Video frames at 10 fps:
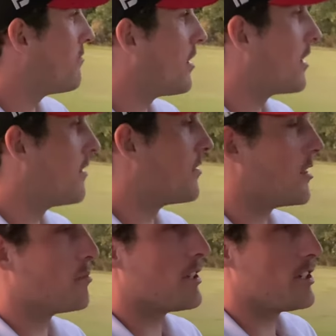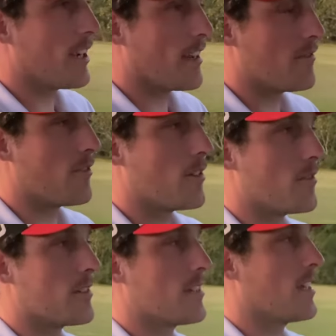fun of or appreciated for
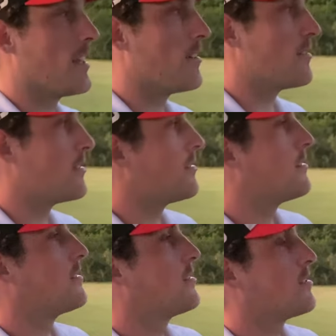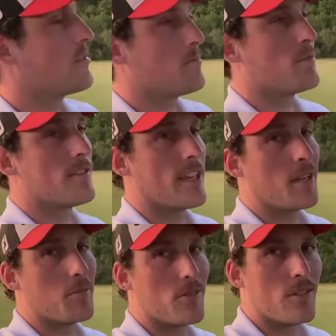was that I was just
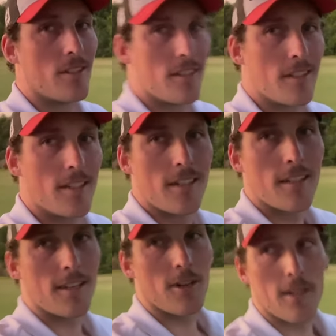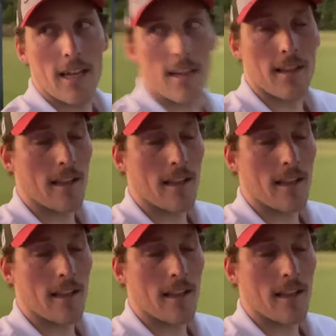presentable. You know, yeah. a, lot, a